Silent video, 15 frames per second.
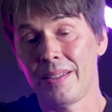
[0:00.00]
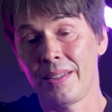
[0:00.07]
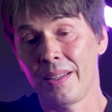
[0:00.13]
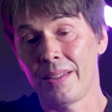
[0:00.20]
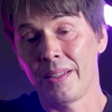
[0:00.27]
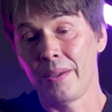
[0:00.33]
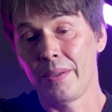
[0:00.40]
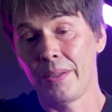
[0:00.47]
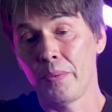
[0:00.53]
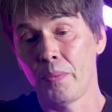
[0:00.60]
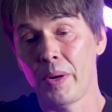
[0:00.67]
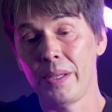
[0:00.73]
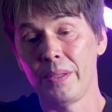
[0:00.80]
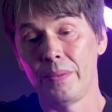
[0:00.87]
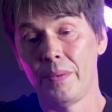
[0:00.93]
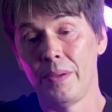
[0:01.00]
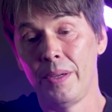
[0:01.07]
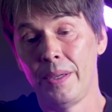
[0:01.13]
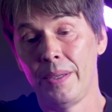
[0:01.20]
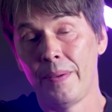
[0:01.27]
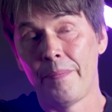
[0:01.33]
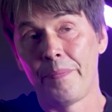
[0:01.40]
that, that there will
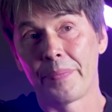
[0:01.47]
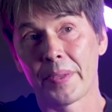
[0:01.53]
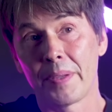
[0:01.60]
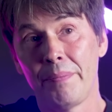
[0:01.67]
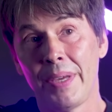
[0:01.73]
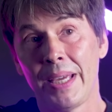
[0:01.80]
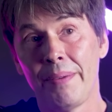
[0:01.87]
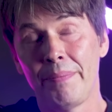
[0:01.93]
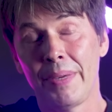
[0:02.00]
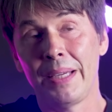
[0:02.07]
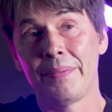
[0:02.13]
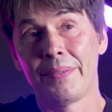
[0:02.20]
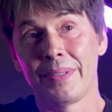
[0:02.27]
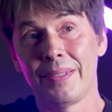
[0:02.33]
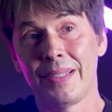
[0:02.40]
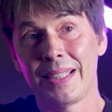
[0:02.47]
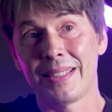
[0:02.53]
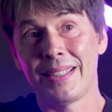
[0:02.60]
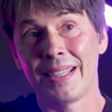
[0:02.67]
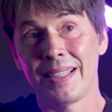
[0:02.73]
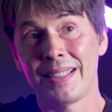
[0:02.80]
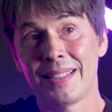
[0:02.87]
be people
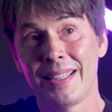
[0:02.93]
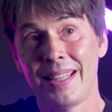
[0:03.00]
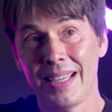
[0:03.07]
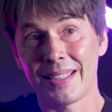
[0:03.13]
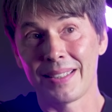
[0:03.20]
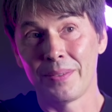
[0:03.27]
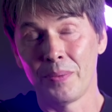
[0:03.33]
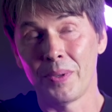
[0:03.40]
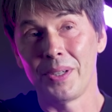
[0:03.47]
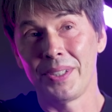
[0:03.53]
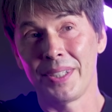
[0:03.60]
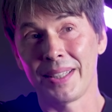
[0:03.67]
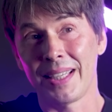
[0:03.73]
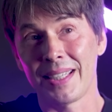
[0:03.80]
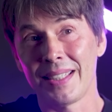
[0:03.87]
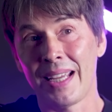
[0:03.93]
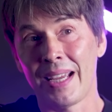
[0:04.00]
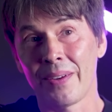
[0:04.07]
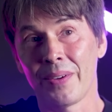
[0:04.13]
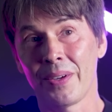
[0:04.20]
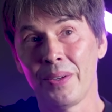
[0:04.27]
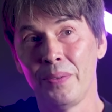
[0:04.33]
listening to this and watching this
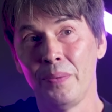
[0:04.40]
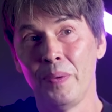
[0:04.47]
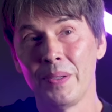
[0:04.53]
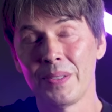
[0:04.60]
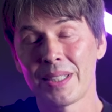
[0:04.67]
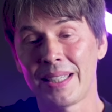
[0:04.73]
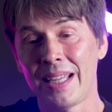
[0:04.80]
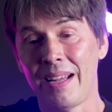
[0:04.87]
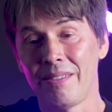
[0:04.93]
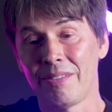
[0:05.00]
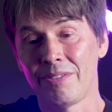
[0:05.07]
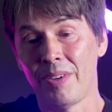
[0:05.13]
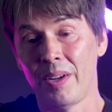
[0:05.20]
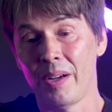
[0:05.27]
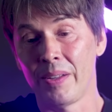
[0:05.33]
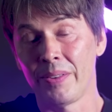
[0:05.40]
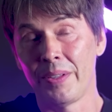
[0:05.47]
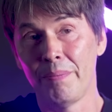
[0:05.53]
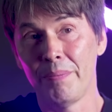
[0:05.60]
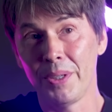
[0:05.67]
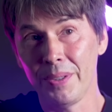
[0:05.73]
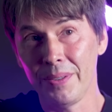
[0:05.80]
now who will set foot on
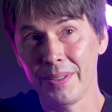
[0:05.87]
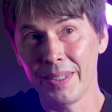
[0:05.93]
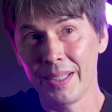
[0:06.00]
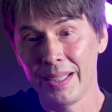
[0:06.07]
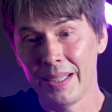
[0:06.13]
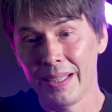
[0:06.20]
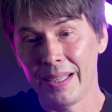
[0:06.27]
the moon